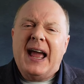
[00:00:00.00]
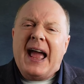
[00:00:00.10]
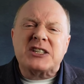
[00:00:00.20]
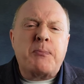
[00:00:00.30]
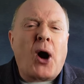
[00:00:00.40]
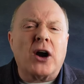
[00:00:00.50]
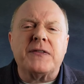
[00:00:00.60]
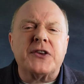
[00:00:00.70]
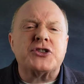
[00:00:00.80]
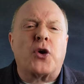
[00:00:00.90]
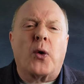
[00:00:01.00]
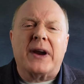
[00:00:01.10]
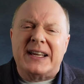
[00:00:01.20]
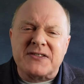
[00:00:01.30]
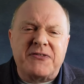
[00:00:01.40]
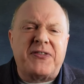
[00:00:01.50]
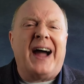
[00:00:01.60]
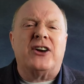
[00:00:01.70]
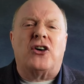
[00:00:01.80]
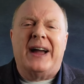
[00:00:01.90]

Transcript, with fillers: As part of the story, it's vital